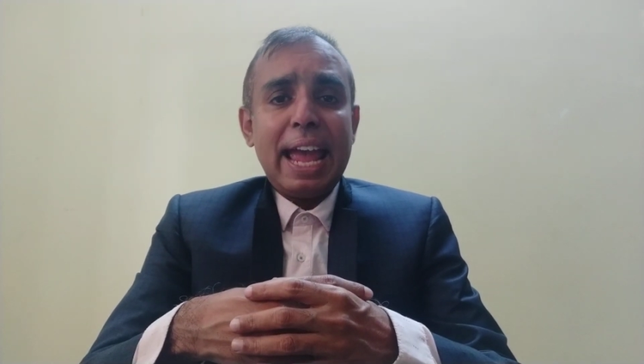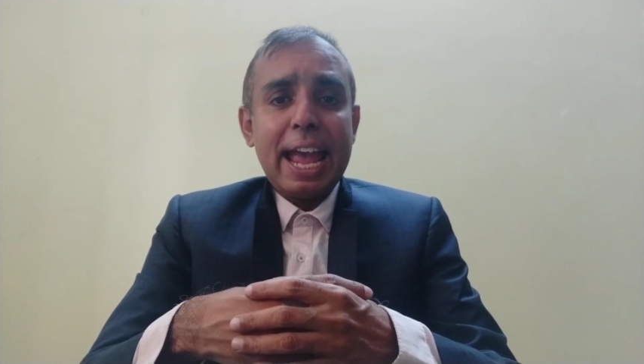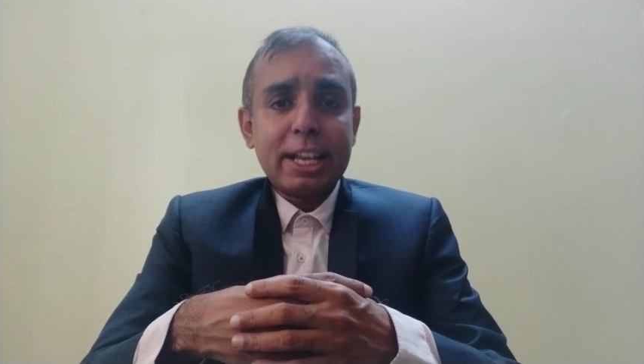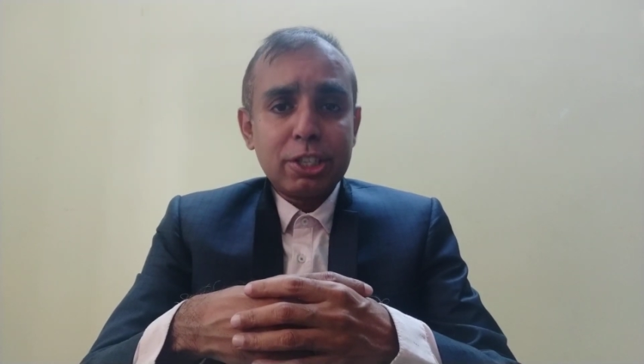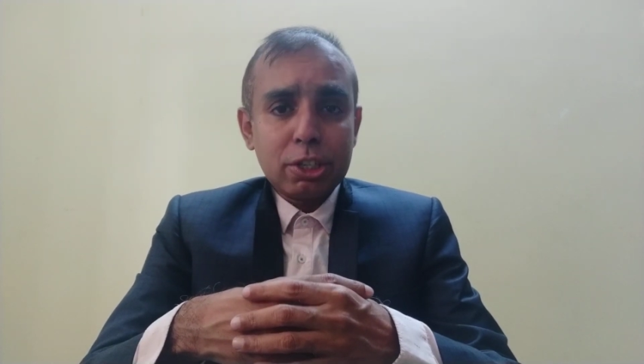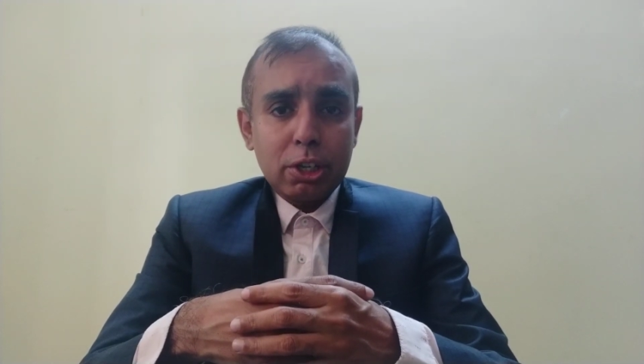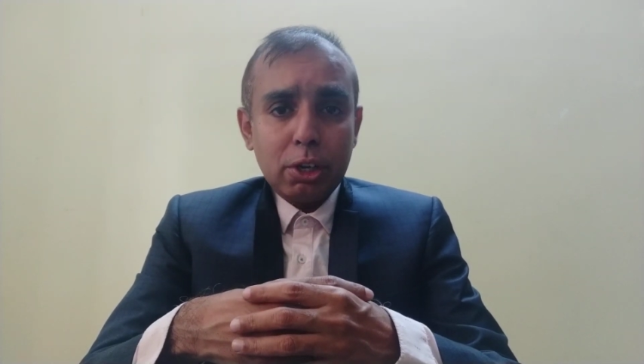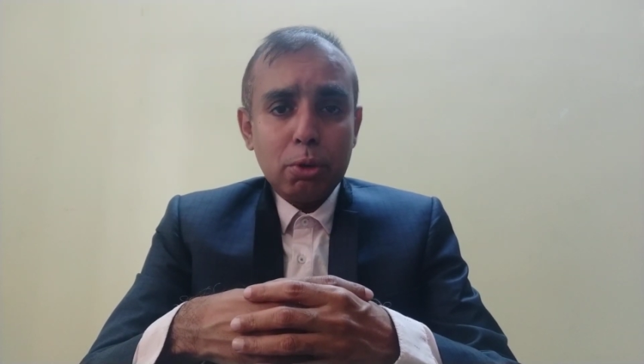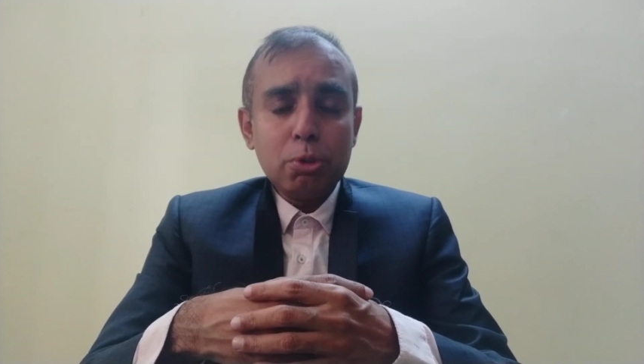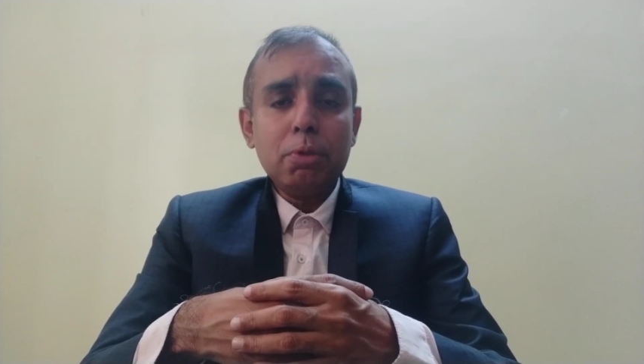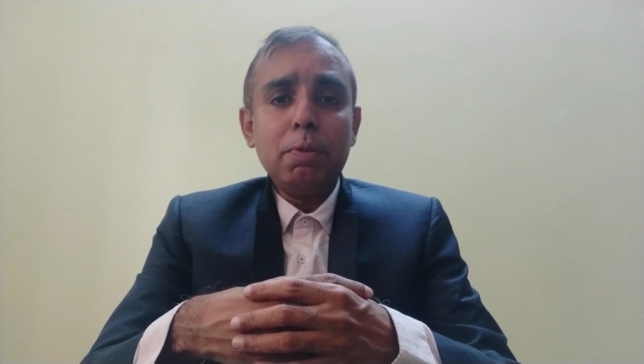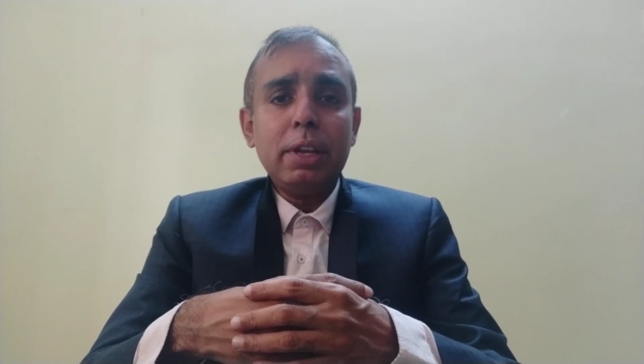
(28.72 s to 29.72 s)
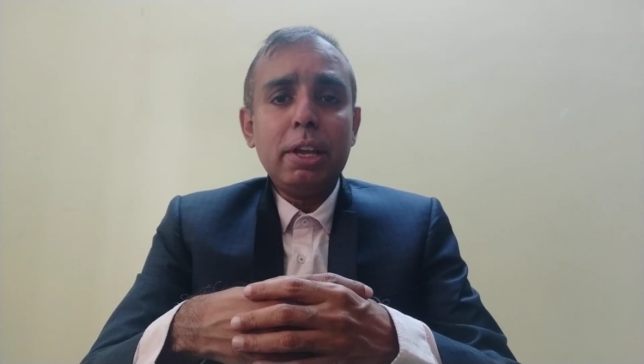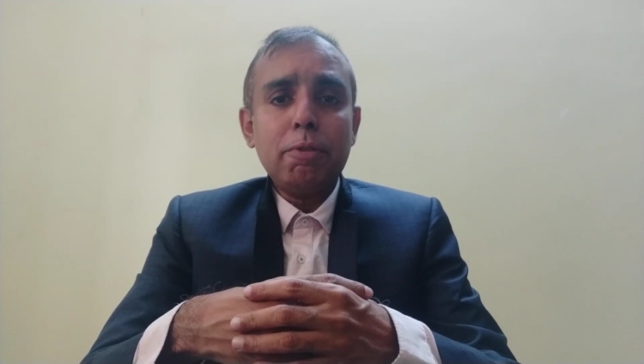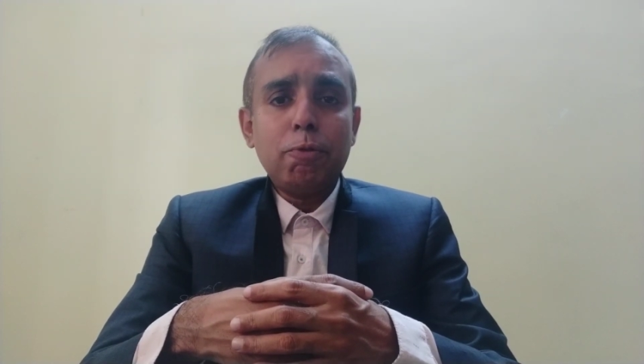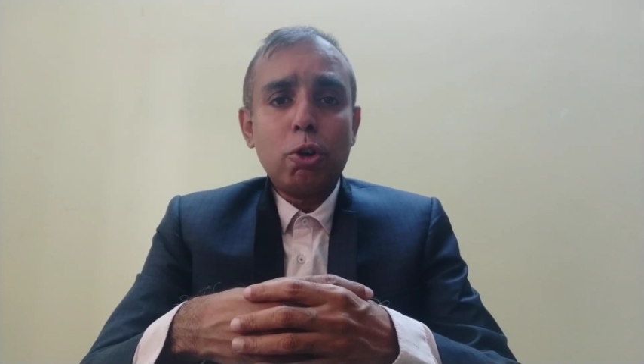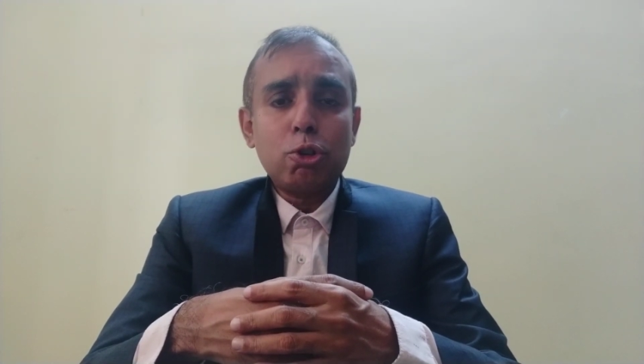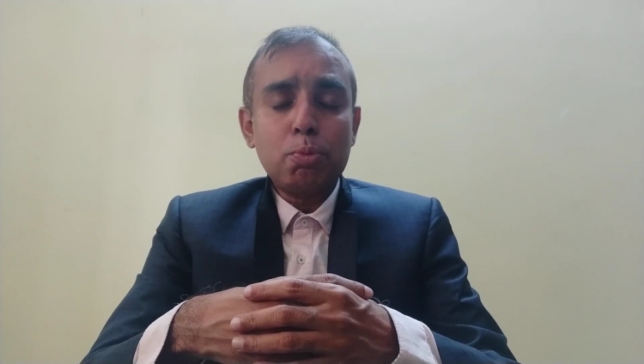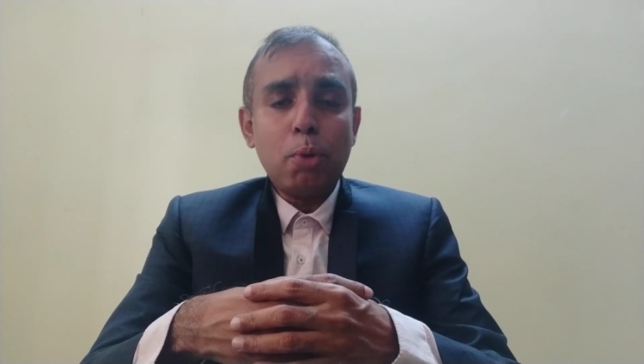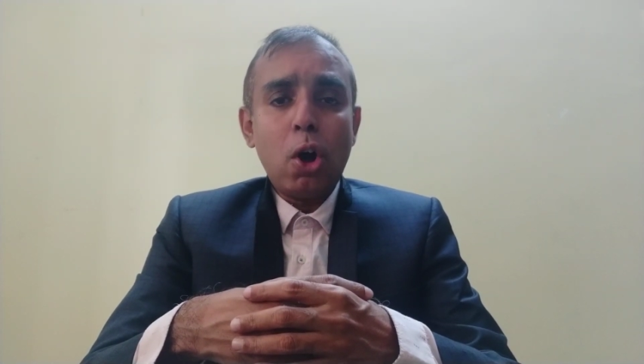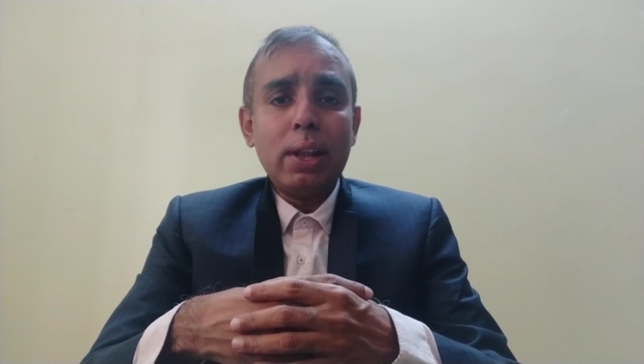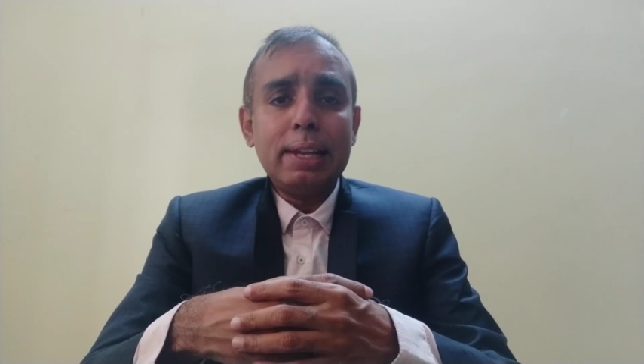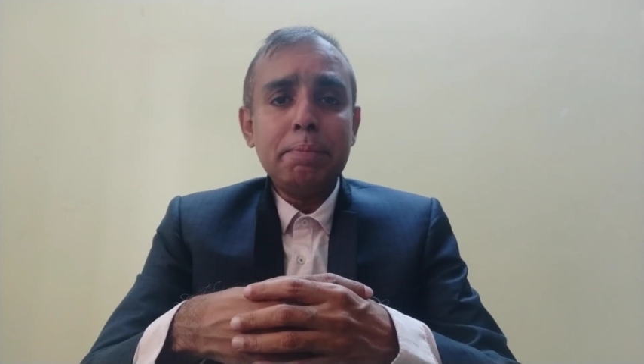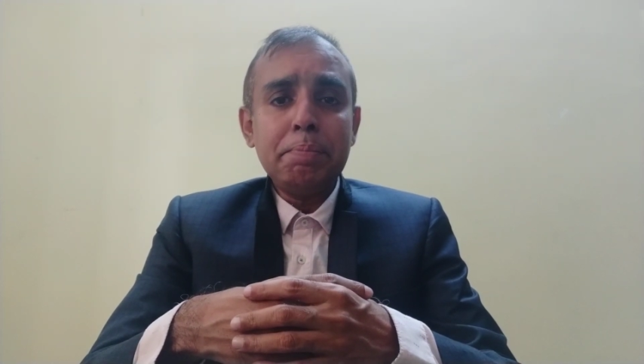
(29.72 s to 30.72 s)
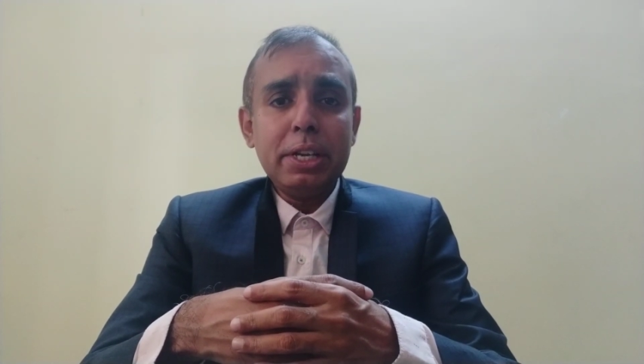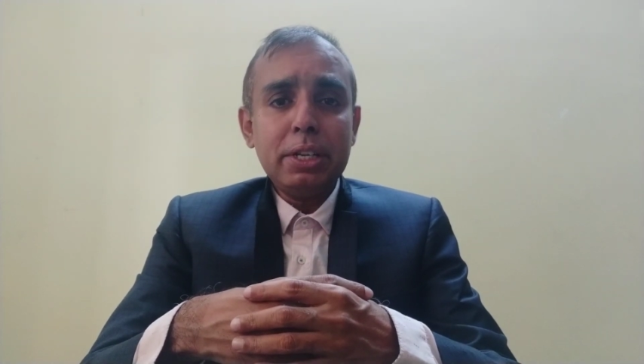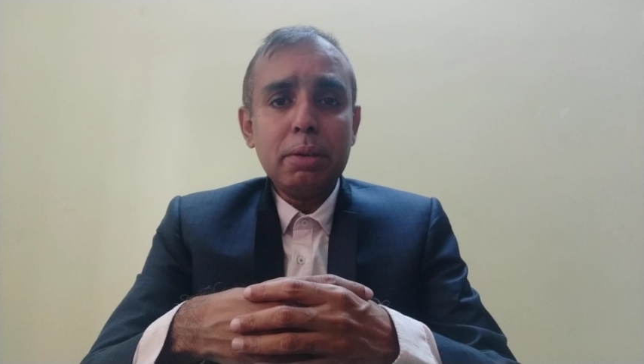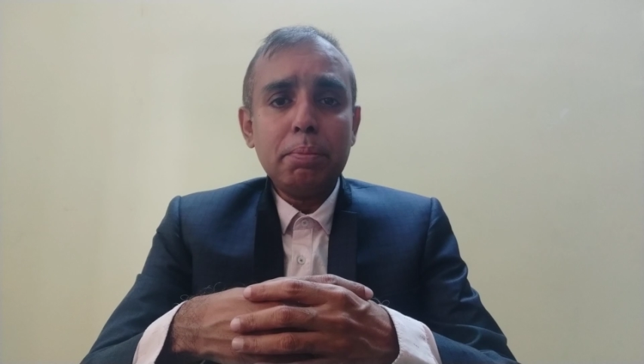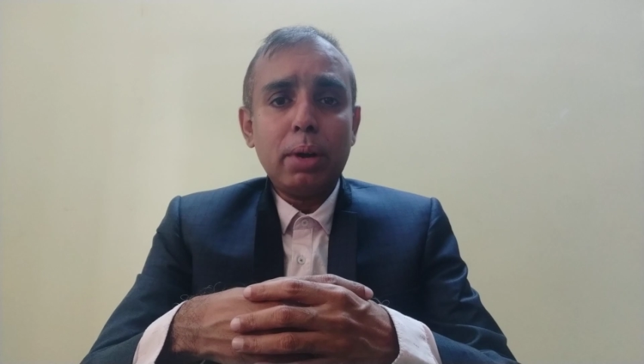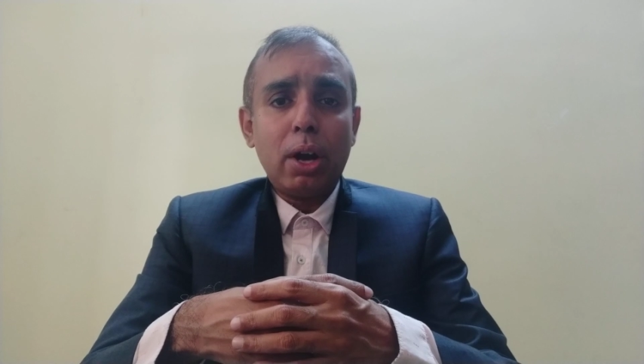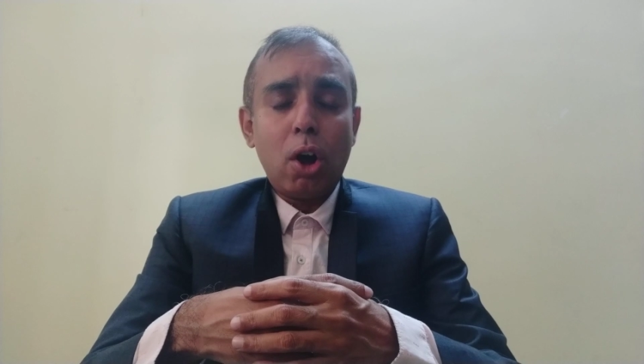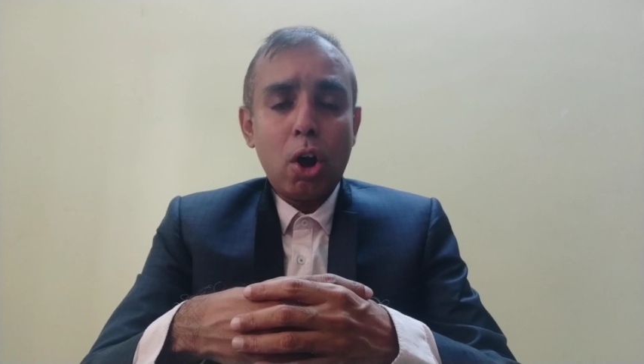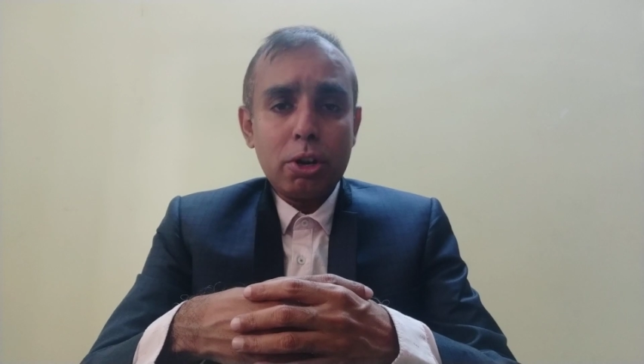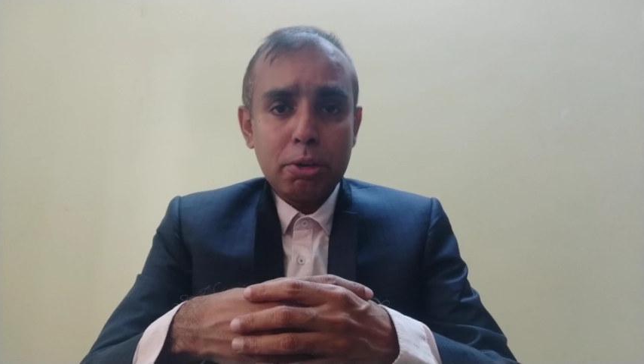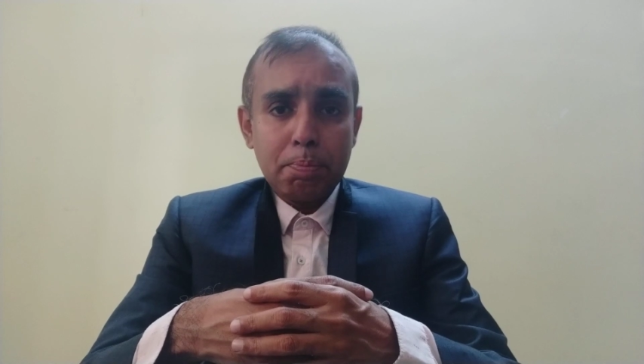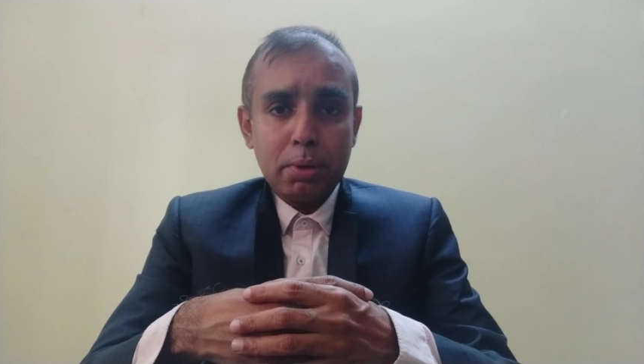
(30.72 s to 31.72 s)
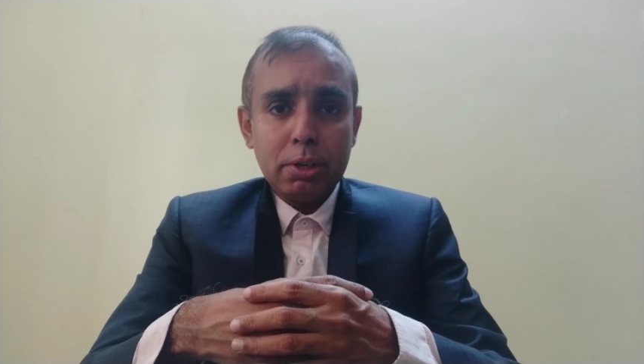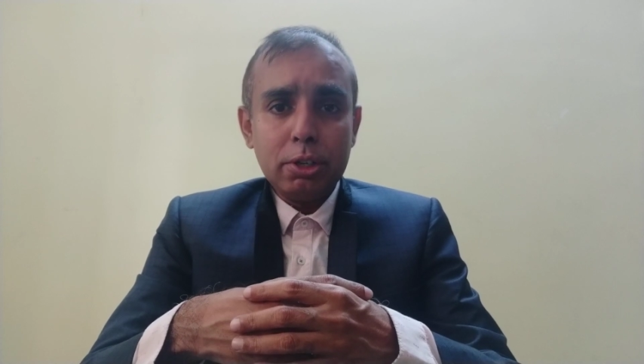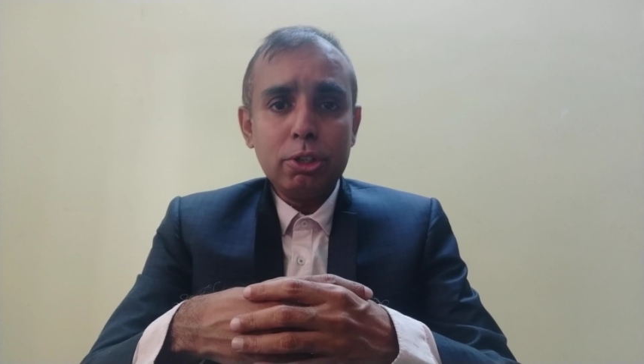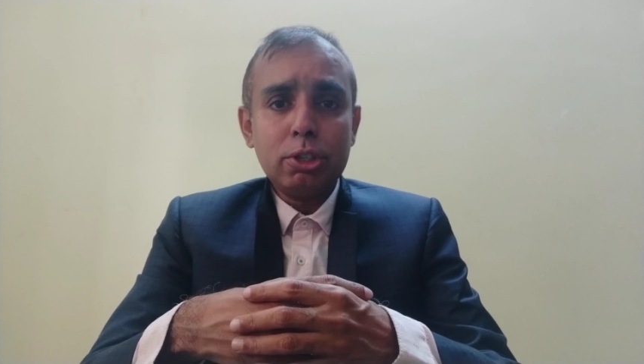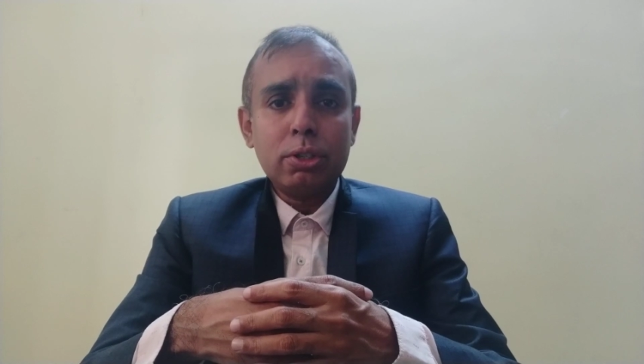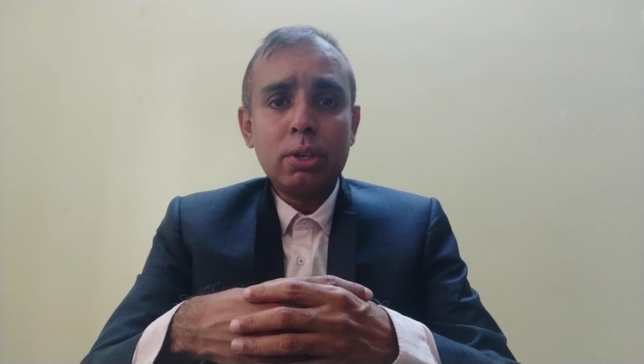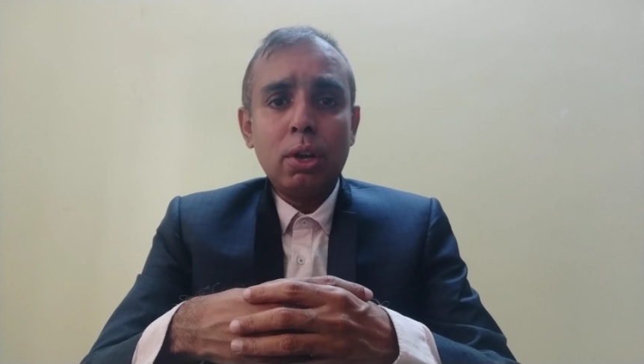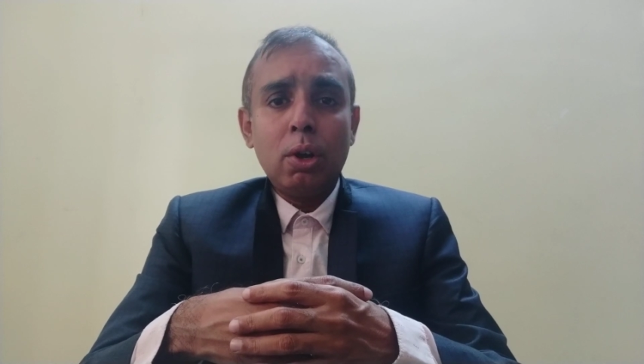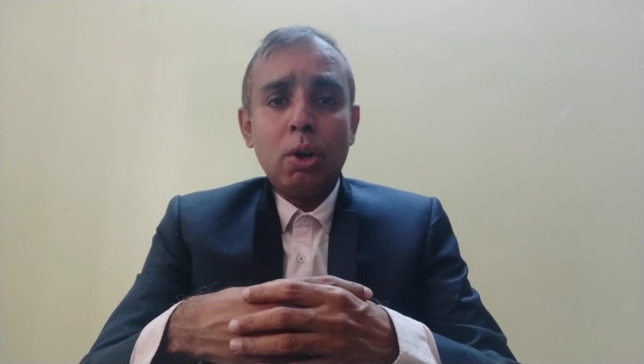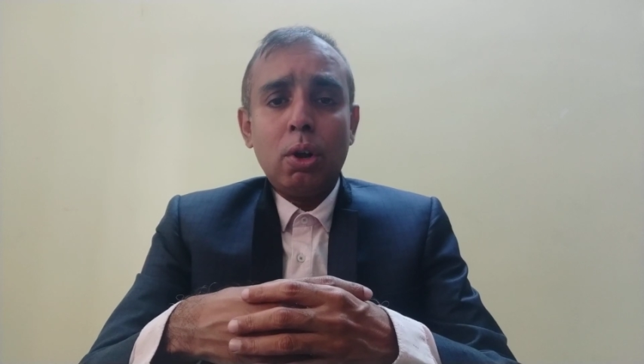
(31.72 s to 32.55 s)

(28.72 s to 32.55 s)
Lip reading: exclusively for small and medium entrepreneurs